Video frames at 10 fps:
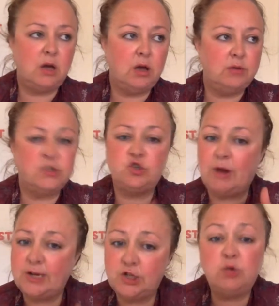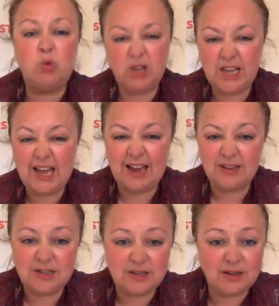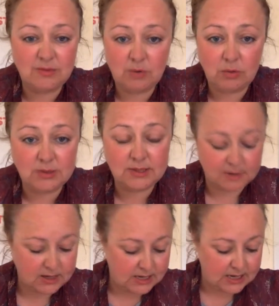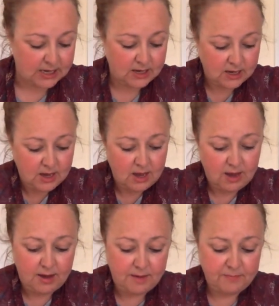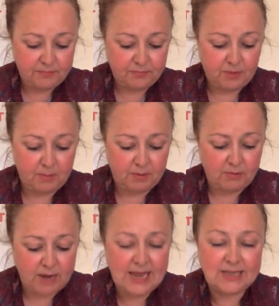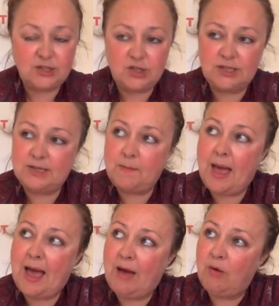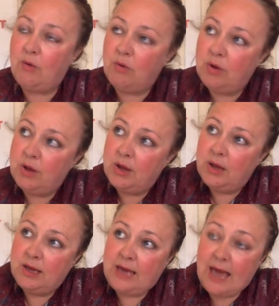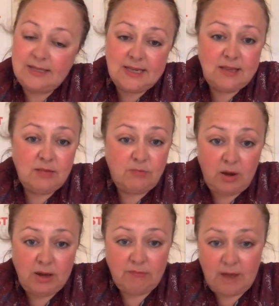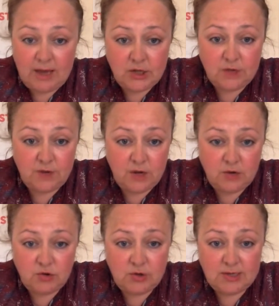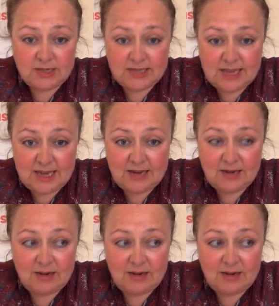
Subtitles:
stretch to what you can do ultimately. But really it's just about getting the right range of nutrients in